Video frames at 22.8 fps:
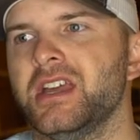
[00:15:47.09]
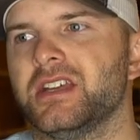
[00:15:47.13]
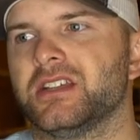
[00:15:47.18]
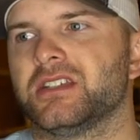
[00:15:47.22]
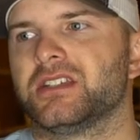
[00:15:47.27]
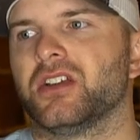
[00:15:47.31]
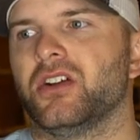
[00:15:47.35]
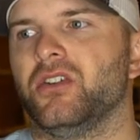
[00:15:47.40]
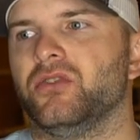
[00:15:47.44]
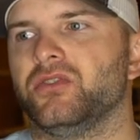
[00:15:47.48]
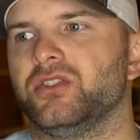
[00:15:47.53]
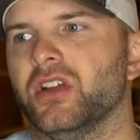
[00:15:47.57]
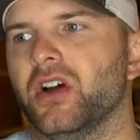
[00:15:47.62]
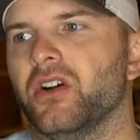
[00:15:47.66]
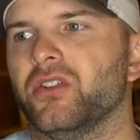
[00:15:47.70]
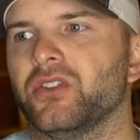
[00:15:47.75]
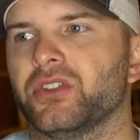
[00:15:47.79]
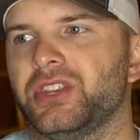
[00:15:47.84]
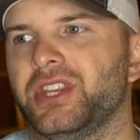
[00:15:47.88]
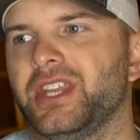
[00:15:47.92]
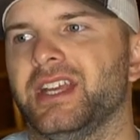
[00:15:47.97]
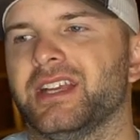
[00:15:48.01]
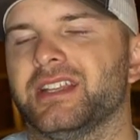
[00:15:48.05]
So
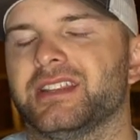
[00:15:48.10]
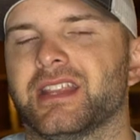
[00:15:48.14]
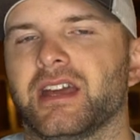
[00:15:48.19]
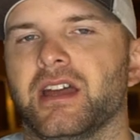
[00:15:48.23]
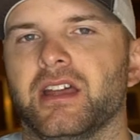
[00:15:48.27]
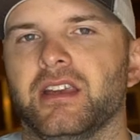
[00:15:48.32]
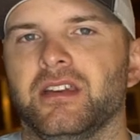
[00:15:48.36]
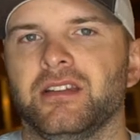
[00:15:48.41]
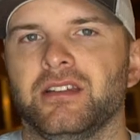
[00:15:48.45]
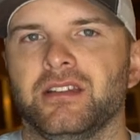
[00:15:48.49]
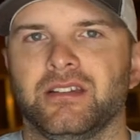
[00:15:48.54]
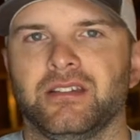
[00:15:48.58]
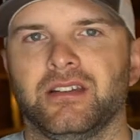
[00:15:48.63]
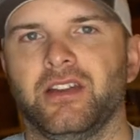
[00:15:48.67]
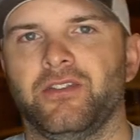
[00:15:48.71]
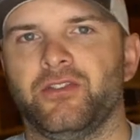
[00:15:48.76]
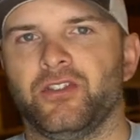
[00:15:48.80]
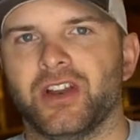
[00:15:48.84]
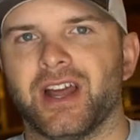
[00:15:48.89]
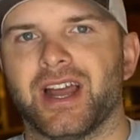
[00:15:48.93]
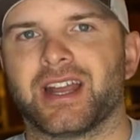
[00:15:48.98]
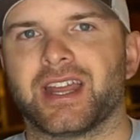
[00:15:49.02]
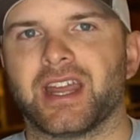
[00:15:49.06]
don't think that if
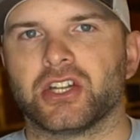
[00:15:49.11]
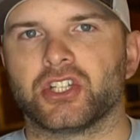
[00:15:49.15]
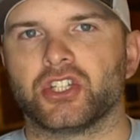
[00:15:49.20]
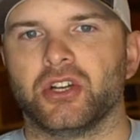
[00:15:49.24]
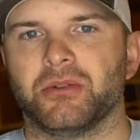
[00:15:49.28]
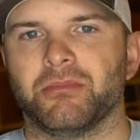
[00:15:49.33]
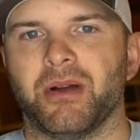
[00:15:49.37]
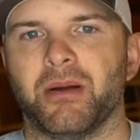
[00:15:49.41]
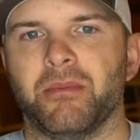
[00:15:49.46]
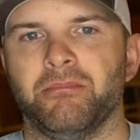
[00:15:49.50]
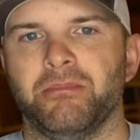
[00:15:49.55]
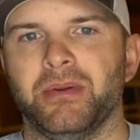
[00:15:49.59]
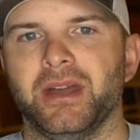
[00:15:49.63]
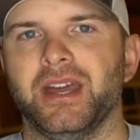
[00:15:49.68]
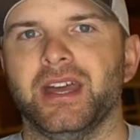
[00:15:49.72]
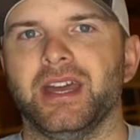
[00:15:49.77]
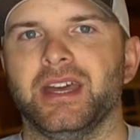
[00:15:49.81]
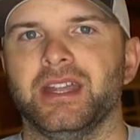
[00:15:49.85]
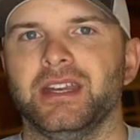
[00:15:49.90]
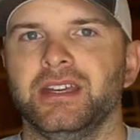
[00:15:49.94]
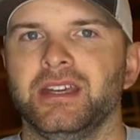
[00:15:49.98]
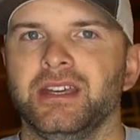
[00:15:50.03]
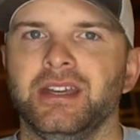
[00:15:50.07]
you're not catching them on
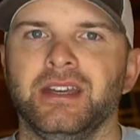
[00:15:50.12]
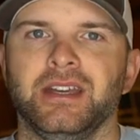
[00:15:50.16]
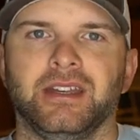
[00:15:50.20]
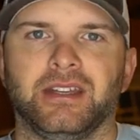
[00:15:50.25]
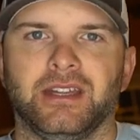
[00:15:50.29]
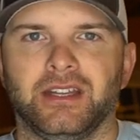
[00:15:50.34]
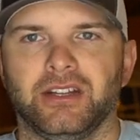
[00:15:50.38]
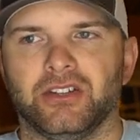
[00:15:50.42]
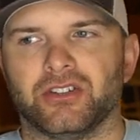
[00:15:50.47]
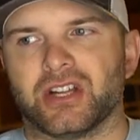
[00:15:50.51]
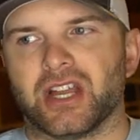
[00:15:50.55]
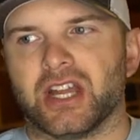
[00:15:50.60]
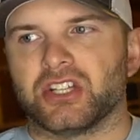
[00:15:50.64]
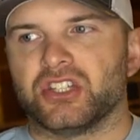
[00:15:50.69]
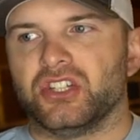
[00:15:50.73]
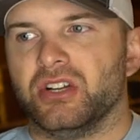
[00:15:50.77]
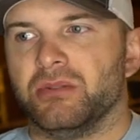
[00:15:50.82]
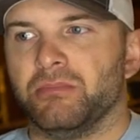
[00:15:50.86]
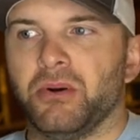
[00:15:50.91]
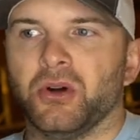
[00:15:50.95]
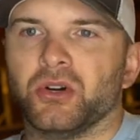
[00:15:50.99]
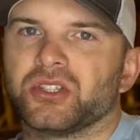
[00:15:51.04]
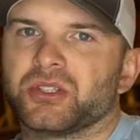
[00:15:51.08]
bed and you're catching
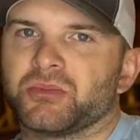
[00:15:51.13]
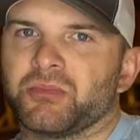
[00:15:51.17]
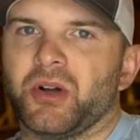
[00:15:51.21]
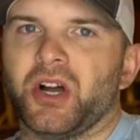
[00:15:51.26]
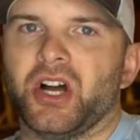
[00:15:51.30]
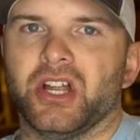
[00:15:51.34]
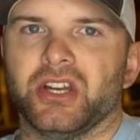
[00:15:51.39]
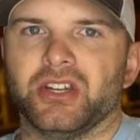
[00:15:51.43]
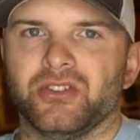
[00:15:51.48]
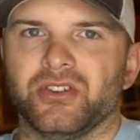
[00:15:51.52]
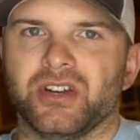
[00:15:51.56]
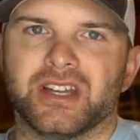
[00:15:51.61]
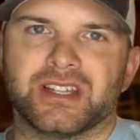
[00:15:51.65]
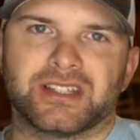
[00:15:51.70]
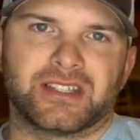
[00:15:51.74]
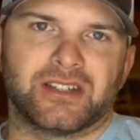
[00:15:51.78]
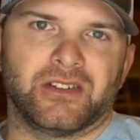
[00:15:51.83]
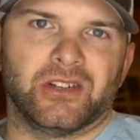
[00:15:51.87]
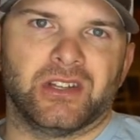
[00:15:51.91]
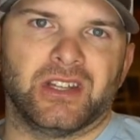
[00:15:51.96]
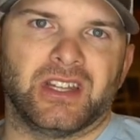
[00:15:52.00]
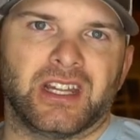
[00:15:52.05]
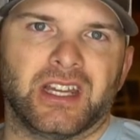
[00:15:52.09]
them post spawn, you're
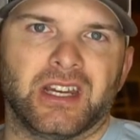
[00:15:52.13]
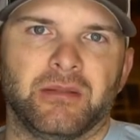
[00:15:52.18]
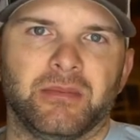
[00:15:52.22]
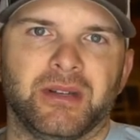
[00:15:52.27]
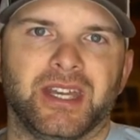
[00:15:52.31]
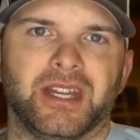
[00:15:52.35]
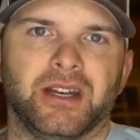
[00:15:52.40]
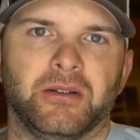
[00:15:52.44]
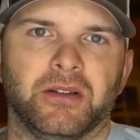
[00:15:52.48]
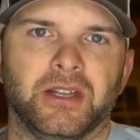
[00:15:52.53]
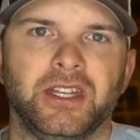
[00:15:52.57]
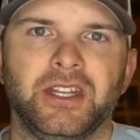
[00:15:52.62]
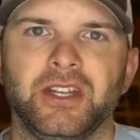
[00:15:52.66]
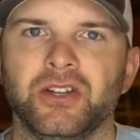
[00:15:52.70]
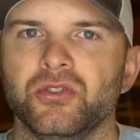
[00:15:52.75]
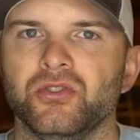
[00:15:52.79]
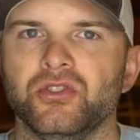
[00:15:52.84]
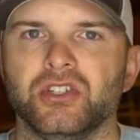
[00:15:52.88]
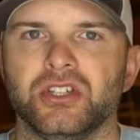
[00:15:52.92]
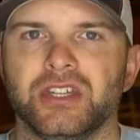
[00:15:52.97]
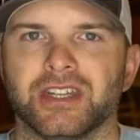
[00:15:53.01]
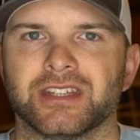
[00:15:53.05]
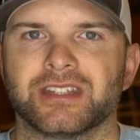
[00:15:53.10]
necessarily going to be at a
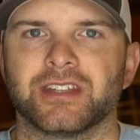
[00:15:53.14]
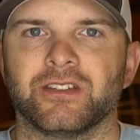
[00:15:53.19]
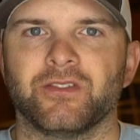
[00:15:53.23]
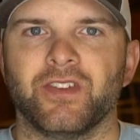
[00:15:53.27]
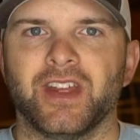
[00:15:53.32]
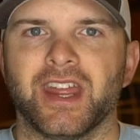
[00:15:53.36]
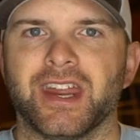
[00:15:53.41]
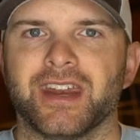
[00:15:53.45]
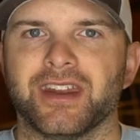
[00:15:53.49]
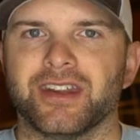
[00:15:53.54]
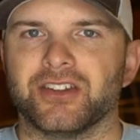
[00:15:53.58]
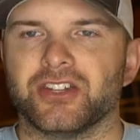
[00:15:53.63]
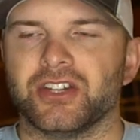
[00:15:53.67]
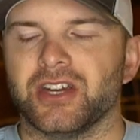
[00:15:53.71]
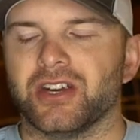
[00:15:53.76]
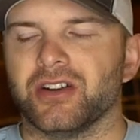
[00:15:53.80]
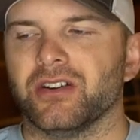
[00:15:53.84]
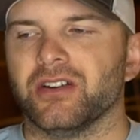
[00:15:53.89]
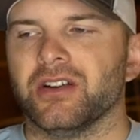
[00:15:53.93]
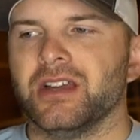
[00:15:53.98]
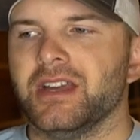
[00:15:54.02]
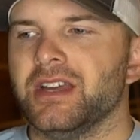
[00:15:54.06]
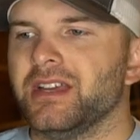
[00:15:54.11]
huge disadvantage
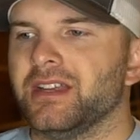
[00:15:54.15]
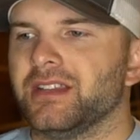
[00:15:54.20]
here.